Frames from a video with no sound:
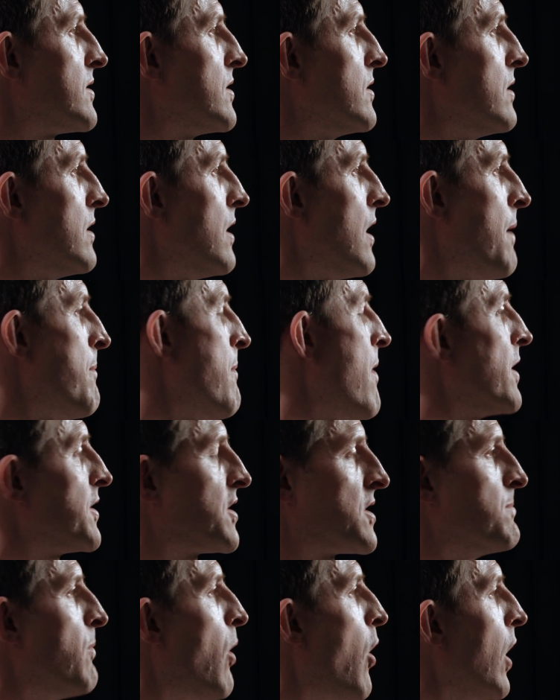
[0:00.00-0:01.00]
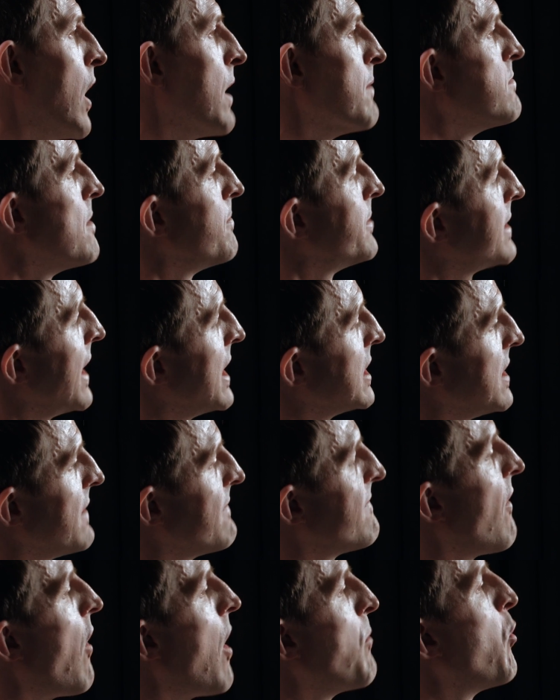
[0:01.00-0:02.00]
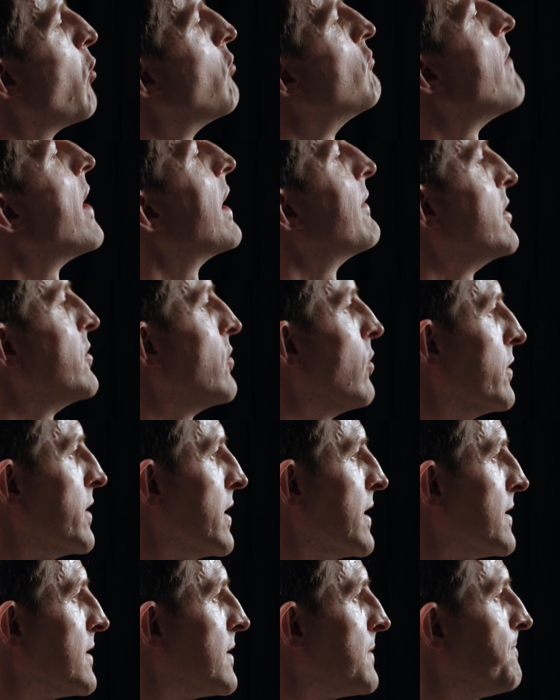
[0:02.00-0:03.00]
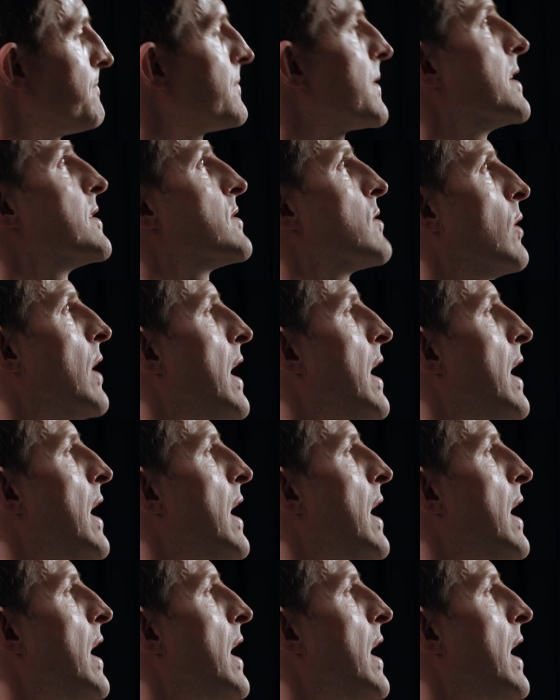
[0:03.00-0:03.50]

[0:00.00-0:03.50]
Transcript: to a much smaller but potentially far more relevant audience. So